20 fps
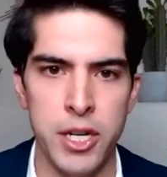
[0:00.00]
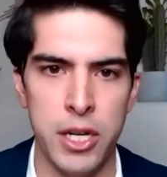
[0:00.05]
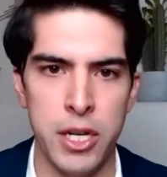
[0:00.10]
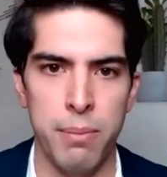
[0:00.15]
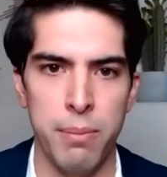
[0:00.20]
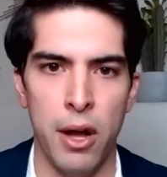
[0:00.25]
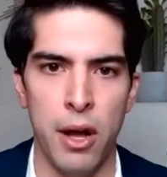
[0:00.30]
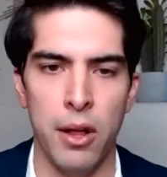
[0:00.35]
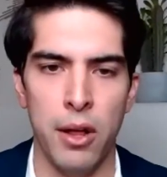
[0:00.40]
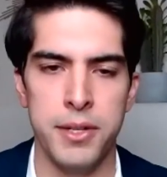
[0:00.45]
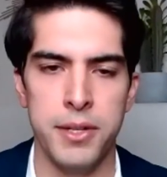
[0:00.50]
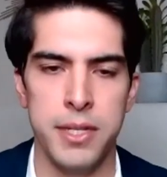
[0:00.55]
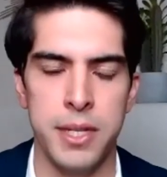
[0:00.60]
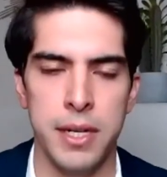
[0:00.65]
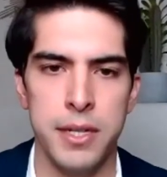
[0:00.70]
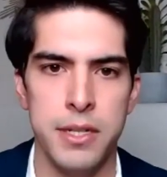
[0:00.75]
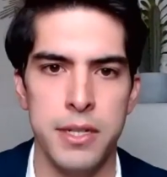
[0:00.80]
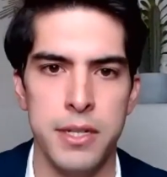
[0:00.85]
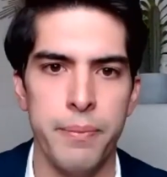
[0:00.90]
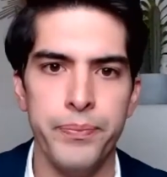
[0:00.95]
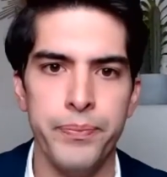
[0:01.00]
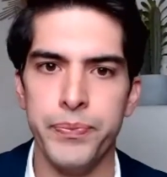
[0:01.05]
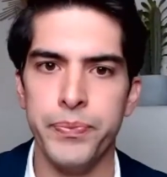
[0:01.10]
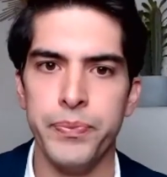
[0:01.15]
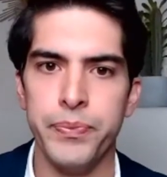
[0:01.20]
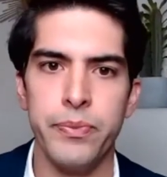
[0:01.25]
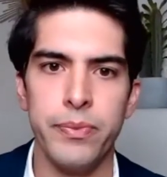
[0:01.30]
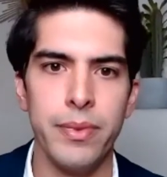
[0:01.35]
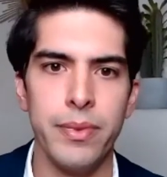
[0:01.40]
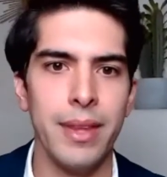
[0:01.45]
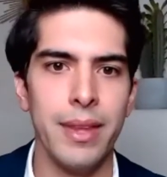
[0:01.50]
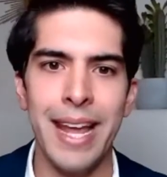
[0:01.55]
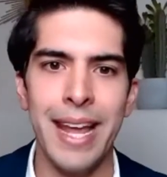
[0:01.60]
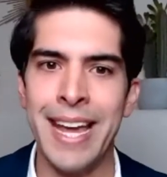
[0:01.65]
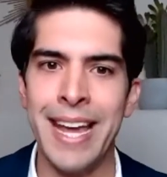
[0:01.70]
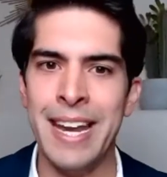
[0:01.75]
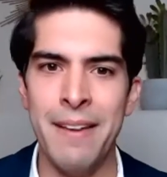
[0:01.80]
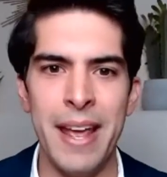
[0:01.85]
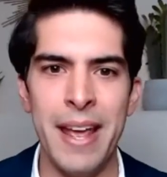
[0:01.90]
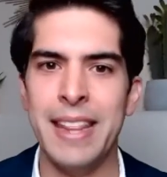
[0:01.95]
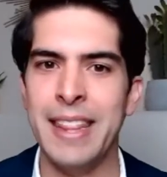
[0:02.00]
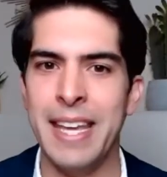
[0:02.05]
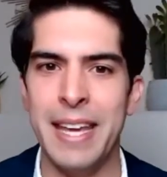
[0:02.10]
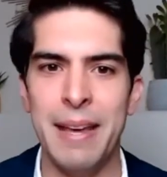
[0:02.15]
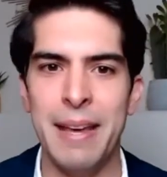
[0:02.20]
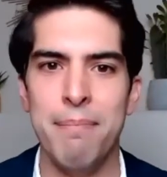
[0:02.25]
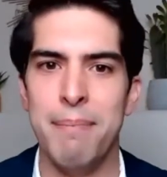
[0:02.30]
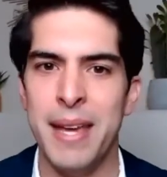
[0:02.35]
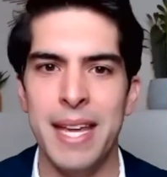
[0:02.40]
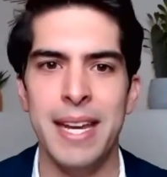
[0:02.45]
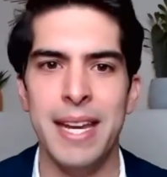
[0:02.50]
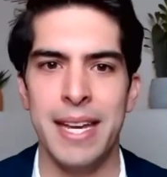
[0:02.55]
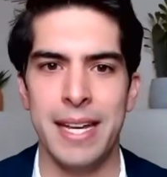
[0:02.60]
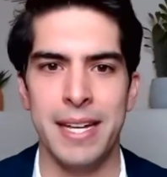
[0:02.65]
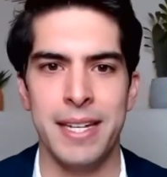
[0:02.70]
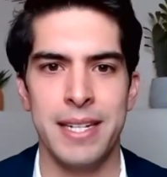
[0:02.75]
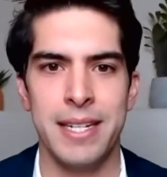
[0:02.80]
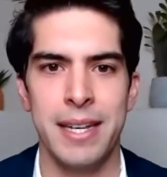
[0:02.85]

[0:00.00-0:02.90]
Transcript: policies in the immediate.